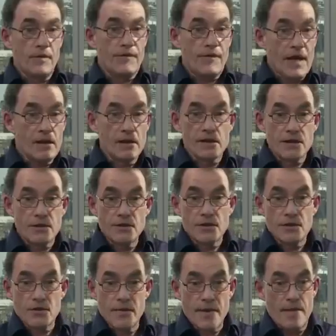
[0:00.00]
people fail
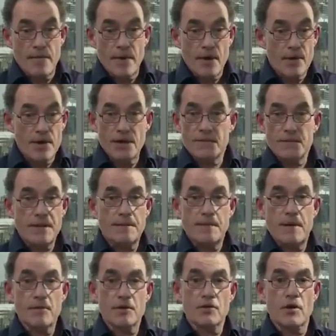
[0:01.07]
to remember, when you see
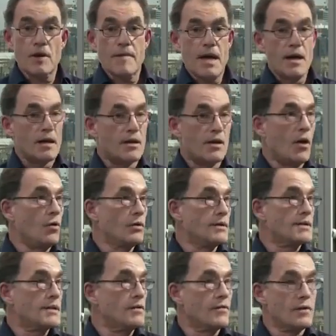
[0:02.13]
people talking about gold
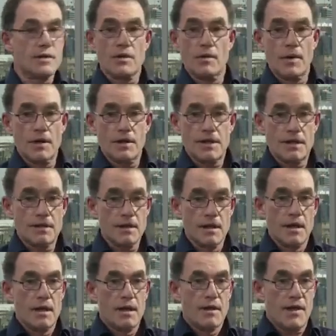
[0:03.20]
and silver as commodities,
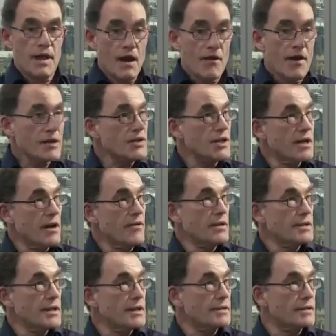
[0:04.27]
they are actually
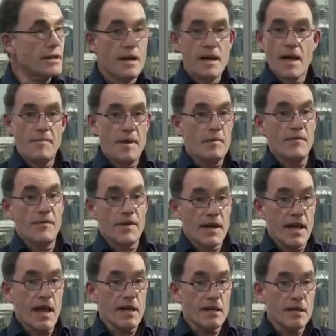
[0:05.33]
currencies. And people
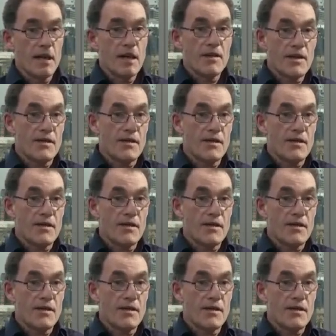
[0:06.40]
forget